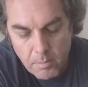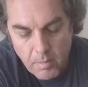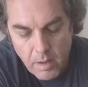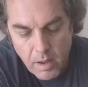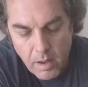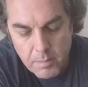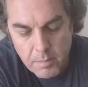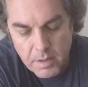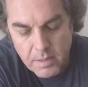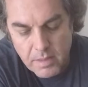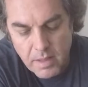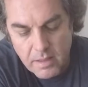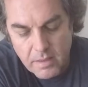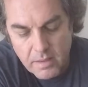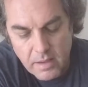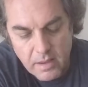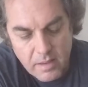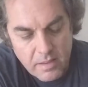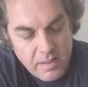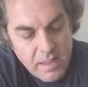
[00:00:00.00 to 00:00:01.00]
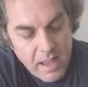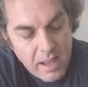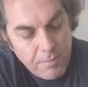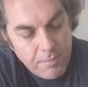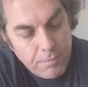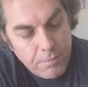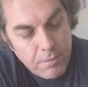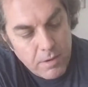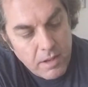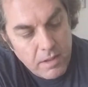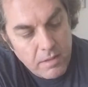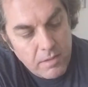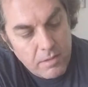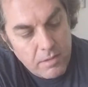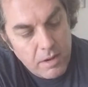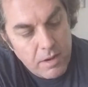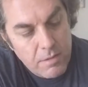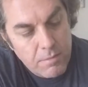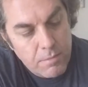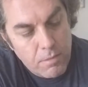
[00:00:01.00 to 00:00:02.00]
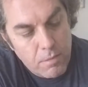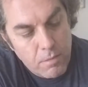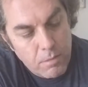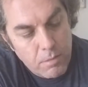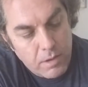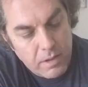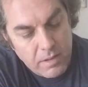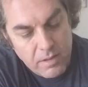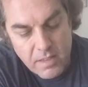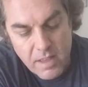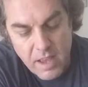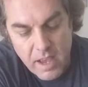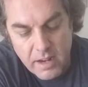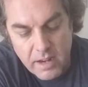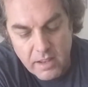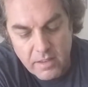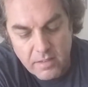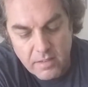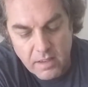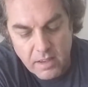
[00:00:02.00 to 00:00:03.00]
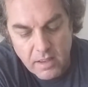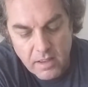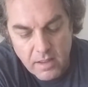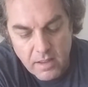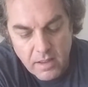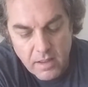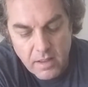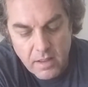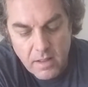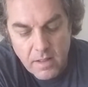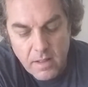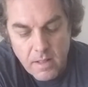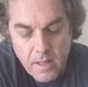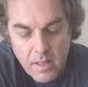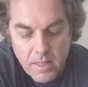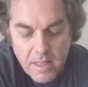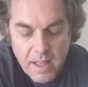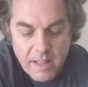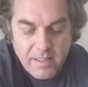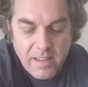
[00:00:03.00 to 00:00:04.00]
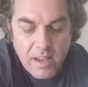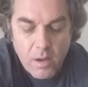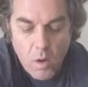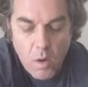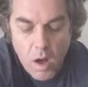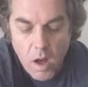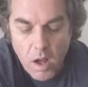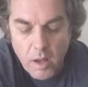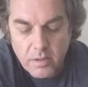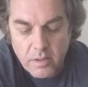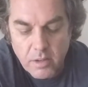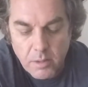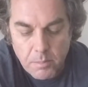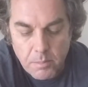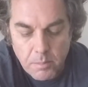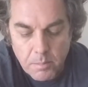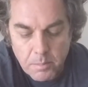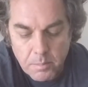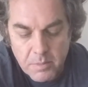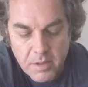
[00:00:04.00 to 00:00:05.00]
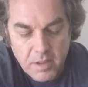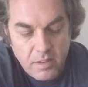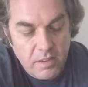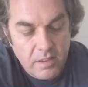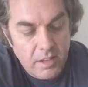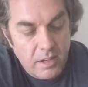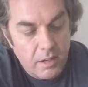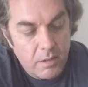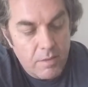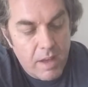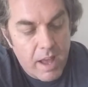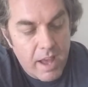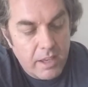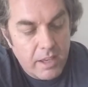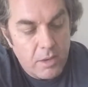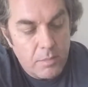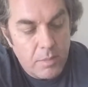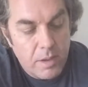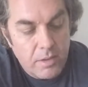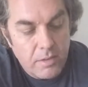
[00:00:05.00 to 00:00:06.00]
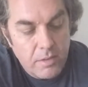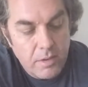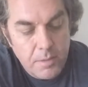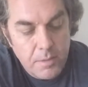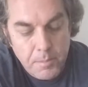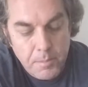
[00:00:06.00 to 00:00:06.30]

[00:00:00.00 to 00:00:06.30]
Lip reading: I mean, it's that freaking straightforward. It's that easy. That's how awesome this little vacuum is.